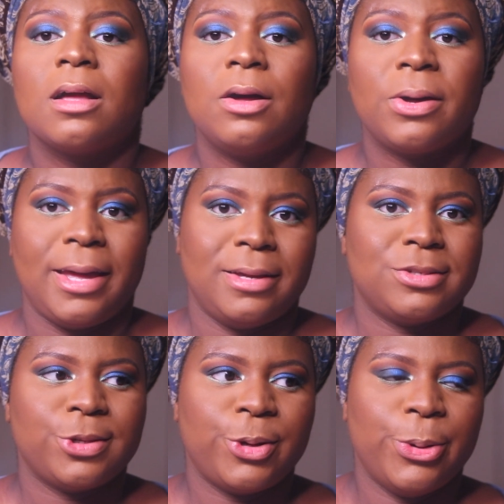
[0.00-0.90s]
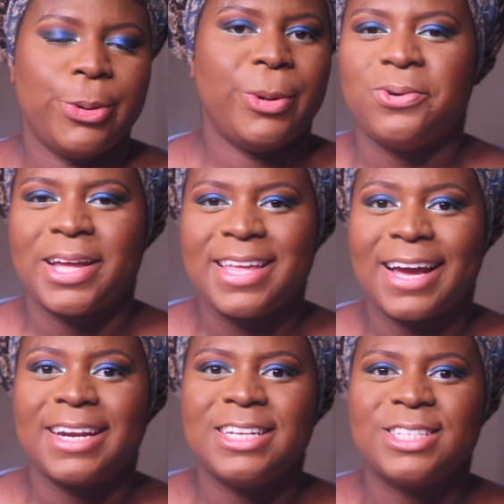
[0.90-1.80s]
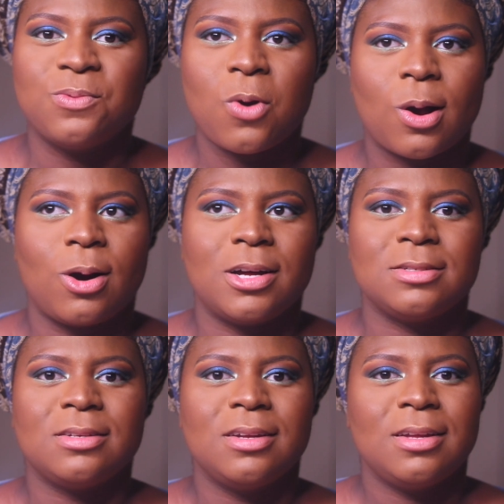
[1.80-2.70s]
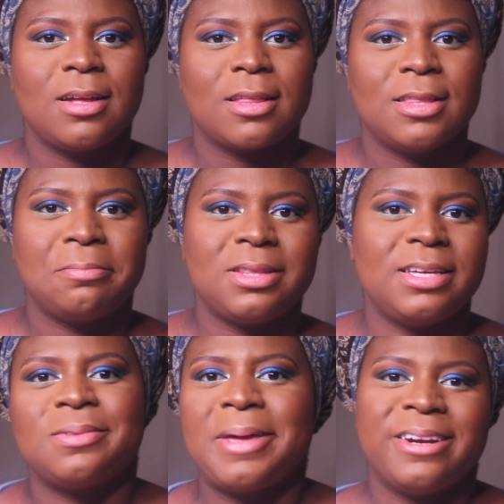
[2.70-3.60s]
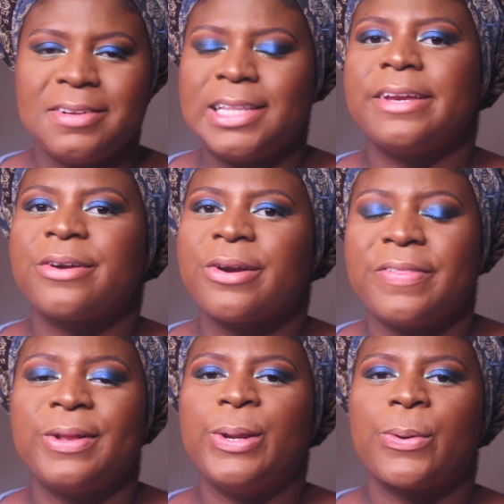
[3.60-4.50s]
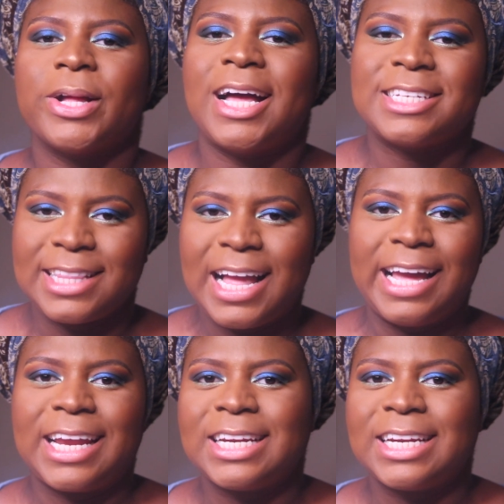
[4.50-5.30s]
Okay, so I think I need to work on the placement of glitter in the lower lash line.